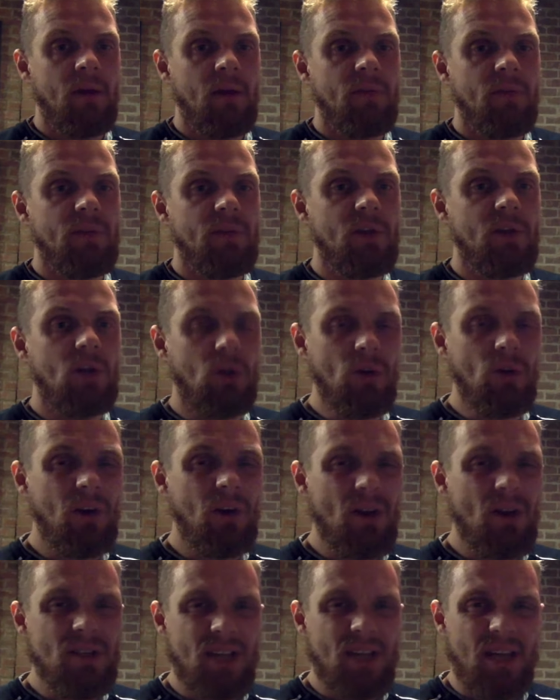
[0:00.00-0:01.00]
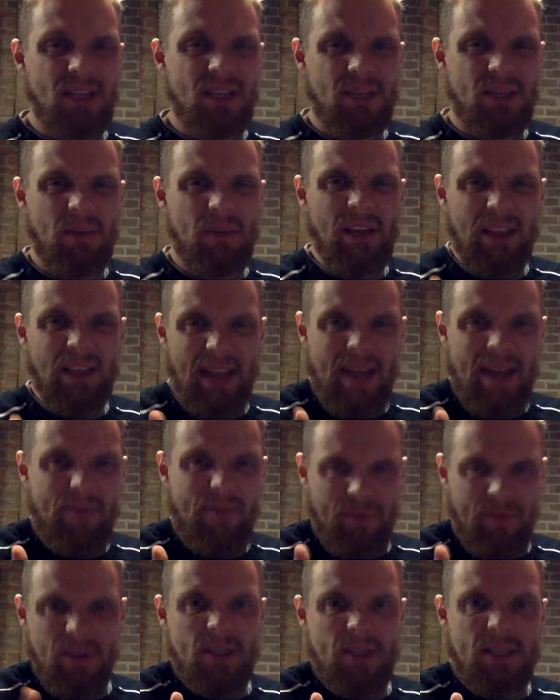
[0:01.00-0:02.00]
The glucose has to be
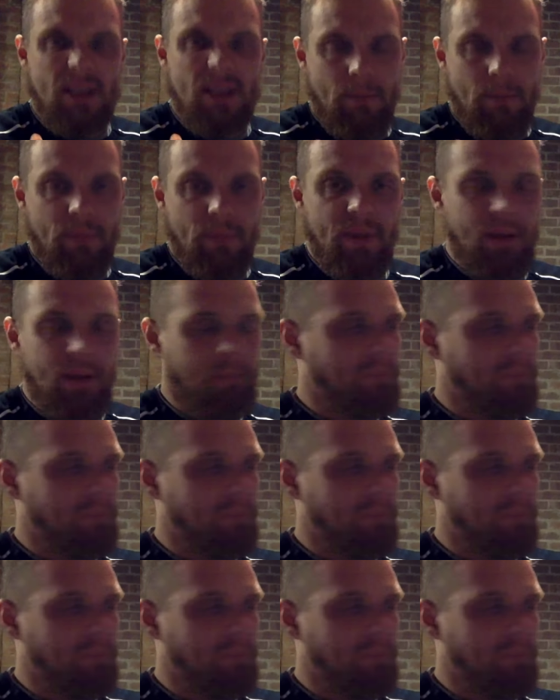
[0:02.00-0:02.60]
left as something.